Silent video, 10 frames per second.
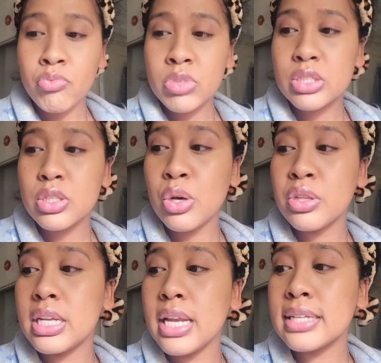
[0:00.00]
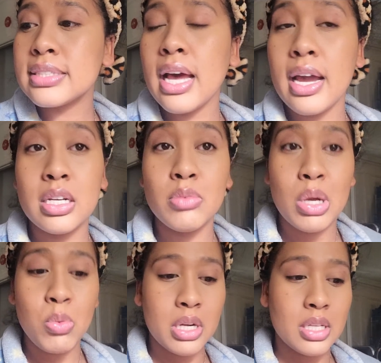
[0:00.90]
So the next item I
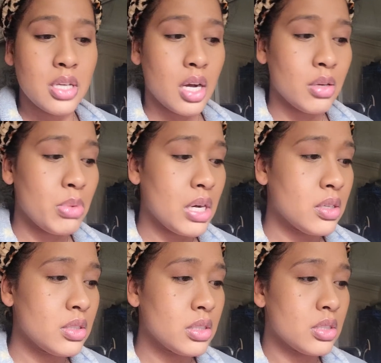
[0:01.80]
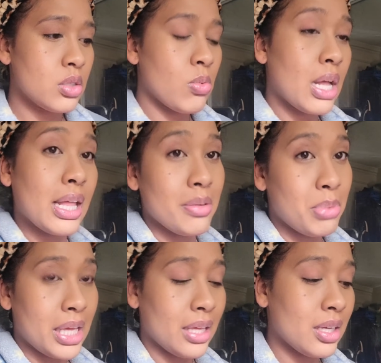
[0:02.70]
want to talk about while I
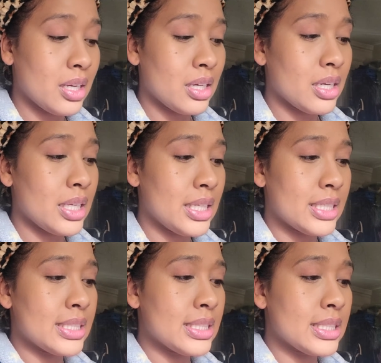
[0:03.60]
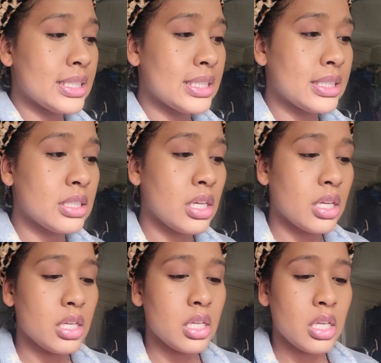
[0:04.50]
bake is
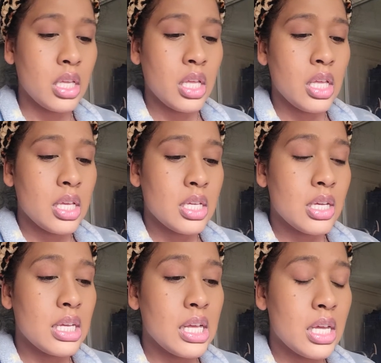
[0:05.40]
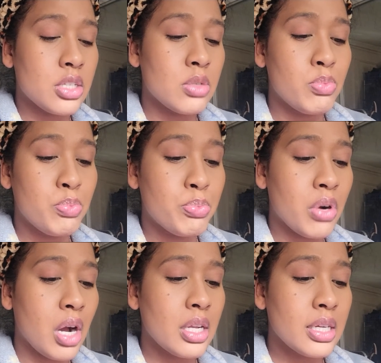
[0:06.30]
a
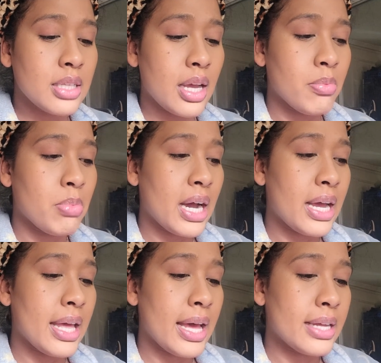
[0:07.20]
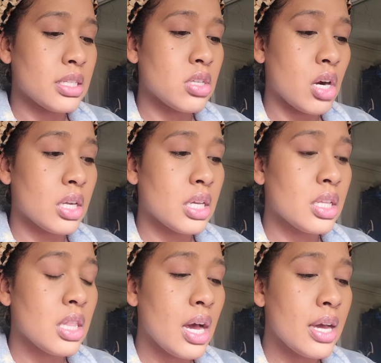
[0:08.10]
product I buy at Target a
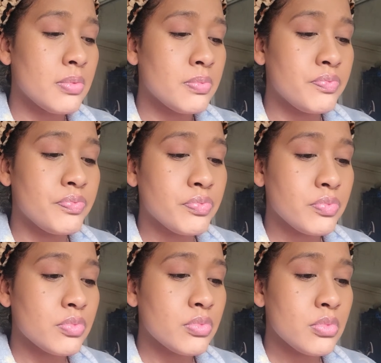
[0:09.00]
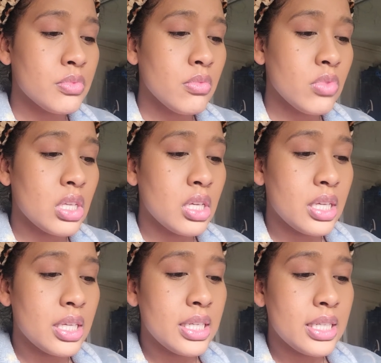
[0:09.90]
lot.
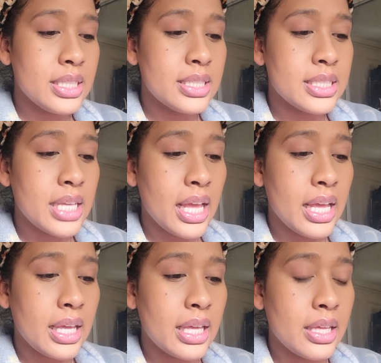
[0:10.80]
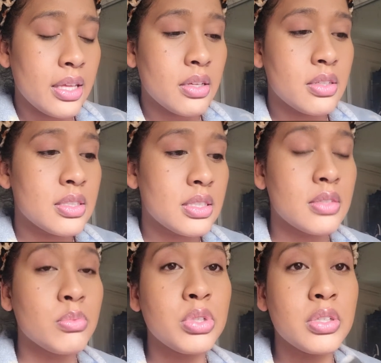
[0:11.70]
It is a
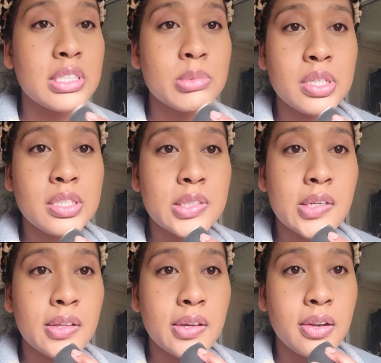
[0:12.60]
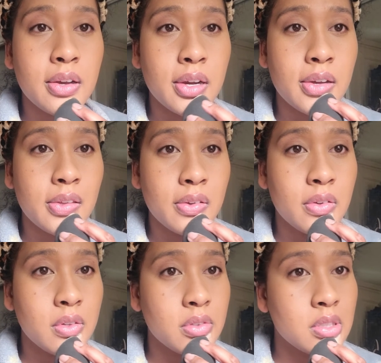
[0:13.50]
beauty sponge that I
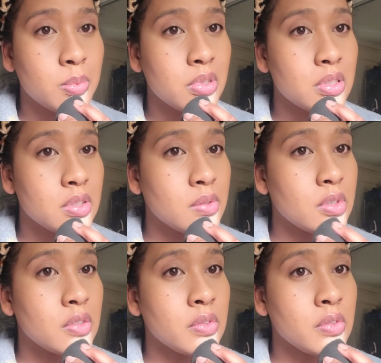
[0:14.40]
use, similar to the one